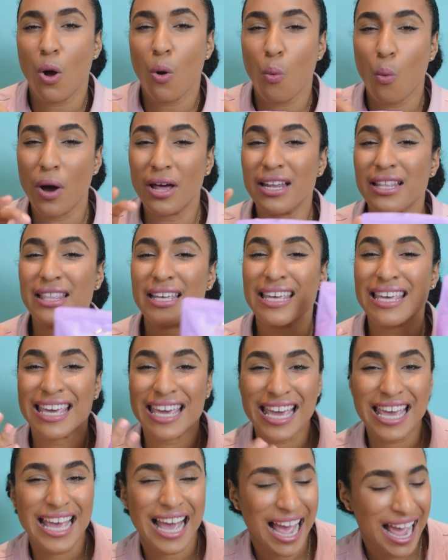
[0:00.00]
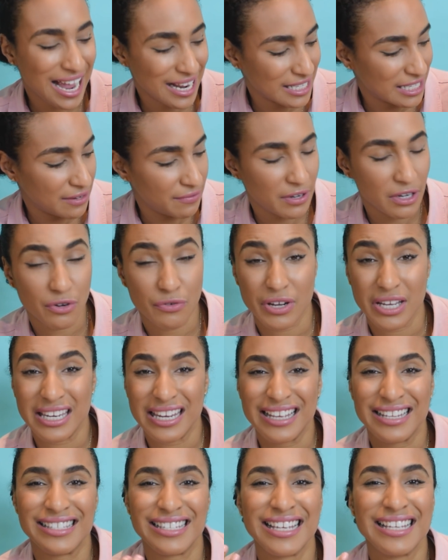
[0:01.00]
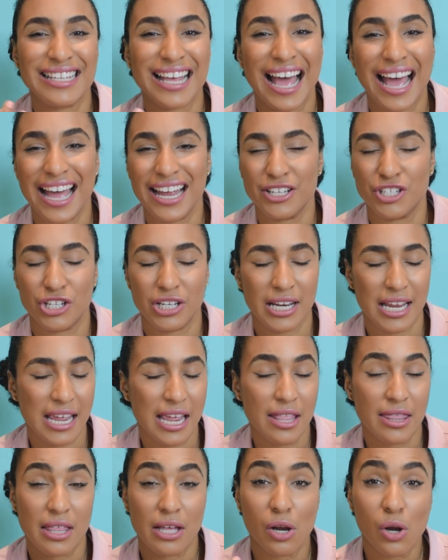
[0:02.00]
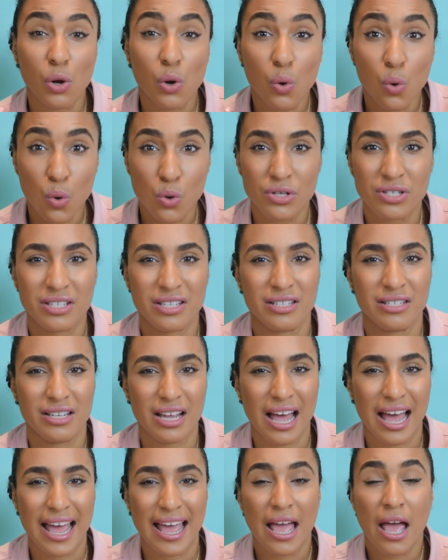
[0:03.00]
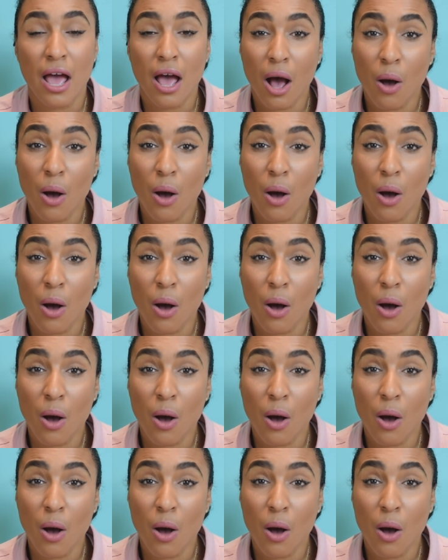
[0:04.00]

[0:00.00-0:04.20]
one of the key active ingredients is actually the Lawson dye.